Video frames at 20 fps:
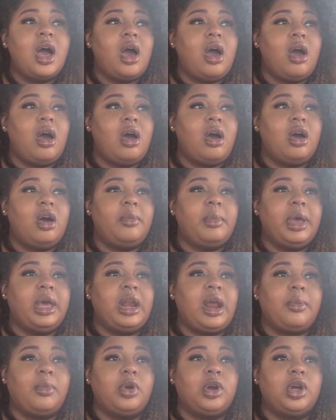And
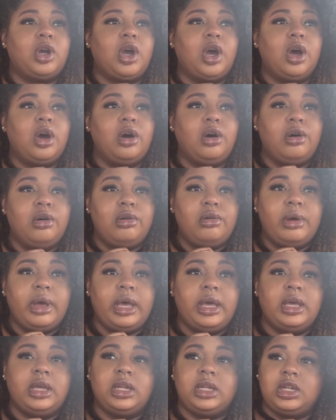I'm gonna go
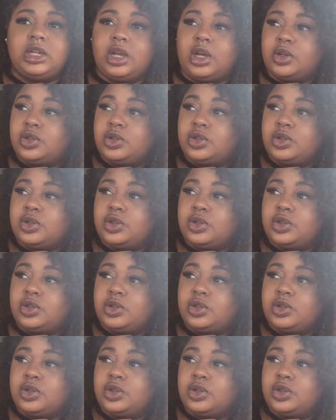and, you know,